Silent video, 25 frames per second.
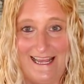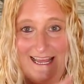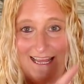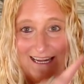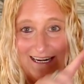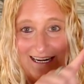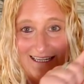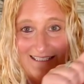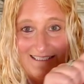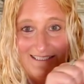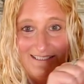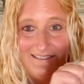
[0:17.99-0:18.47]

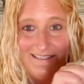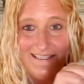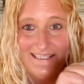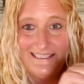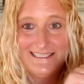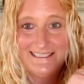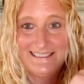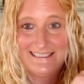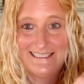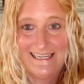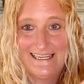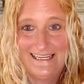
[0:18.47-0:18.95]
And as you
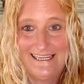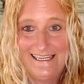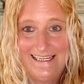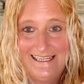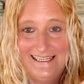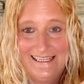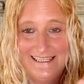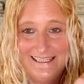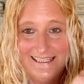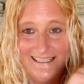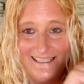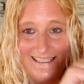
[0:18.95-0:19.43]
can see,
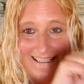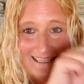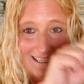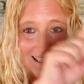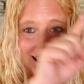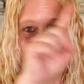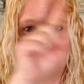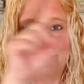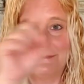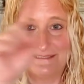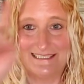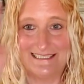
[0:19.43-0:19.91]

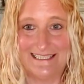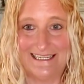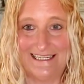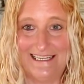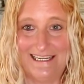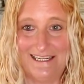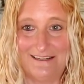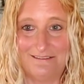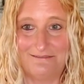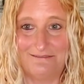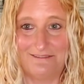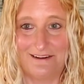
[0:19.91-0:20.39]
I'm
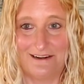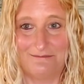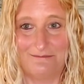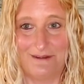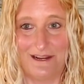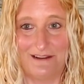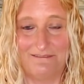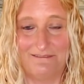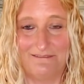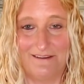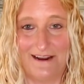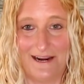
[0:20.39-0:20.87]
sitting in front of
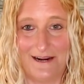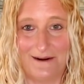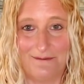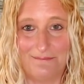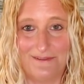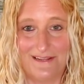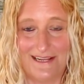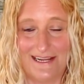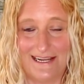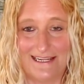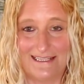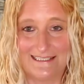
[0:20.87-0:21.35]
my
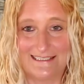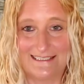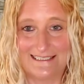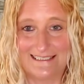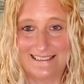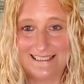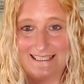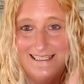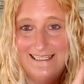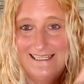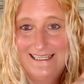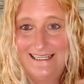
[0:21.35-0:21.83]
fireplace.
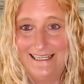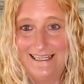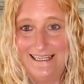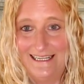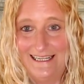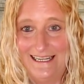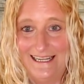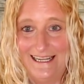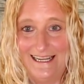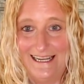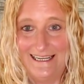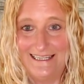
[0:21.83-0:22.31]

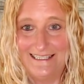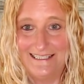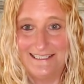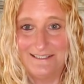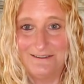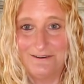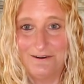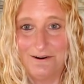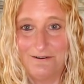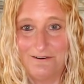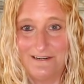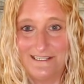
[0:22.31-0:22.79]
I
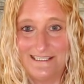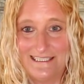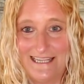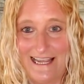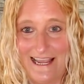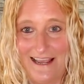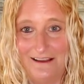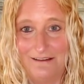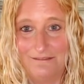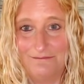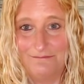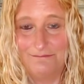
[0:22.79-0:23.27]
do always
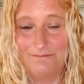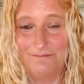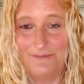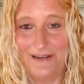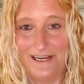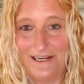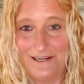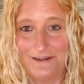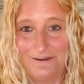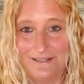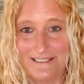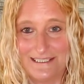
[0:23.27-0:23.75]
have
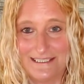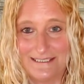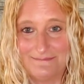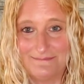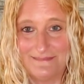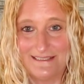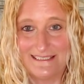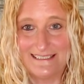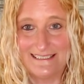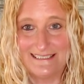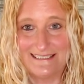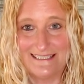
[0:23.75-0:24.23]
my
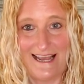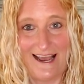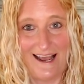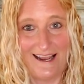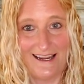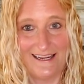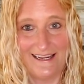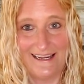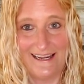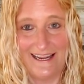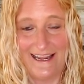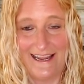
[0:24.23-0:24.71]
Christmas
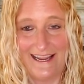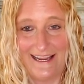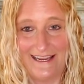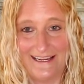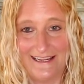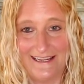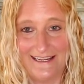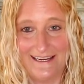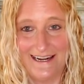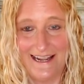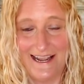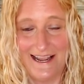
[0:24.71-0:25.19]
stocking
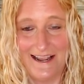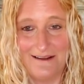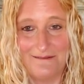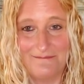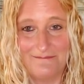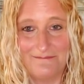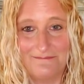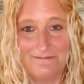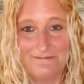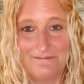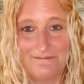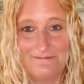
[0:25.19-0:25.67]
hanging
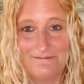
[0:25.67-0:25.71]
up.